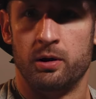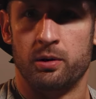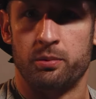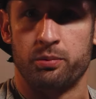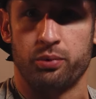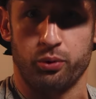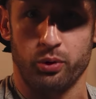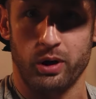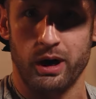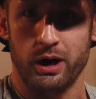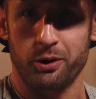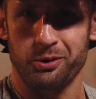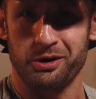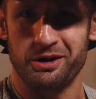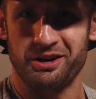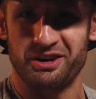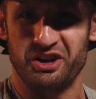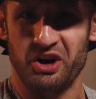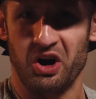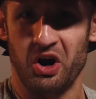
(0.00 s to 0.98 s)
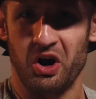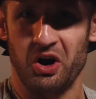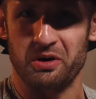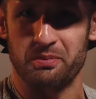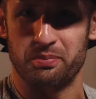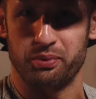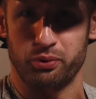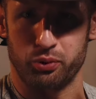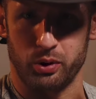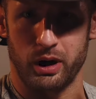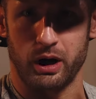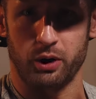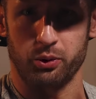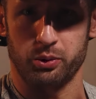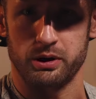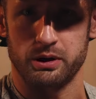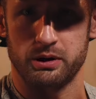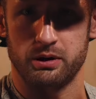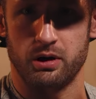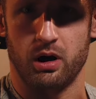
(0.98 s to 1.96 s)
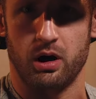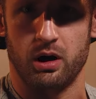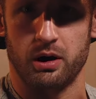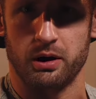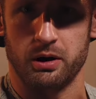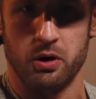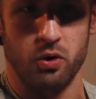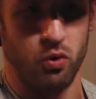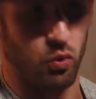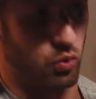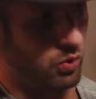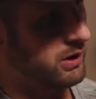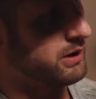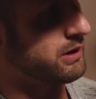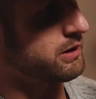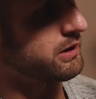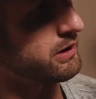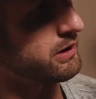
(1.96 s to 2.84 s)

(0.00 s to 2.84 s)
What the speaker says: Prairie dog, what do